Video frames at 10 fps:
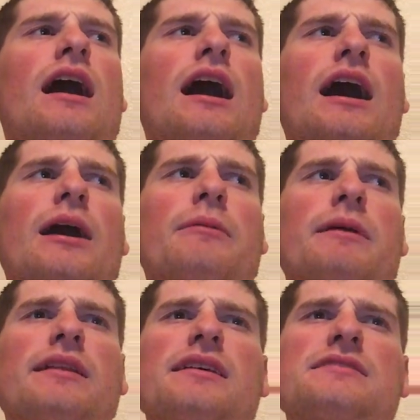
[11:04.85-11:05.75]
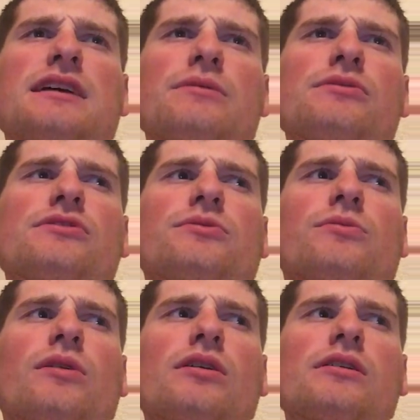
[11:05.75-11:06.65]
Unless I was
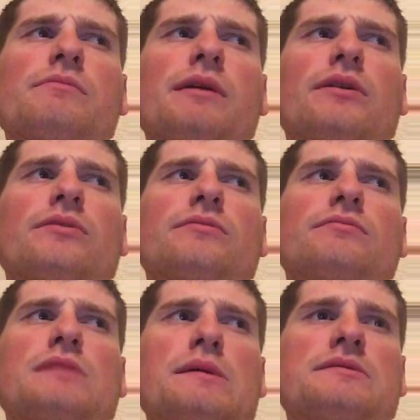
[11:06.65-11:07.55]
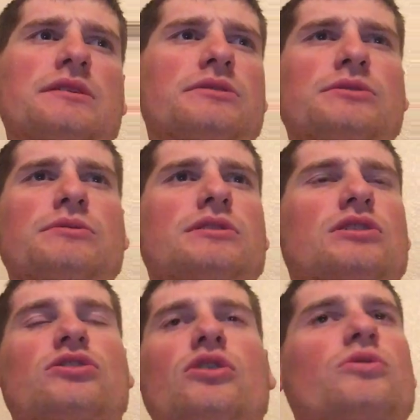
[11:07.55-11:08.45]
wrong about maybe something with the
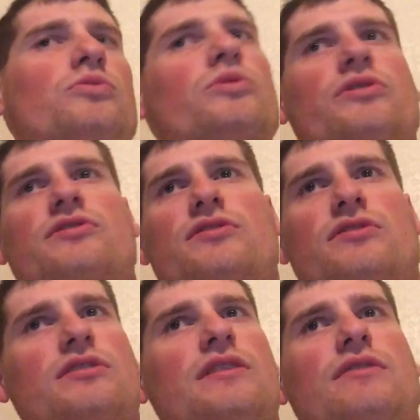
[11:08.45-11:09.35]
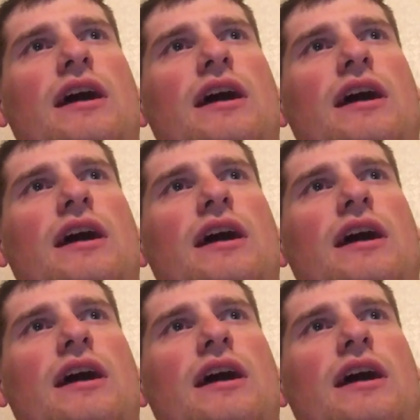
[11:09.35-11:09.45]
Clone Wars stuff.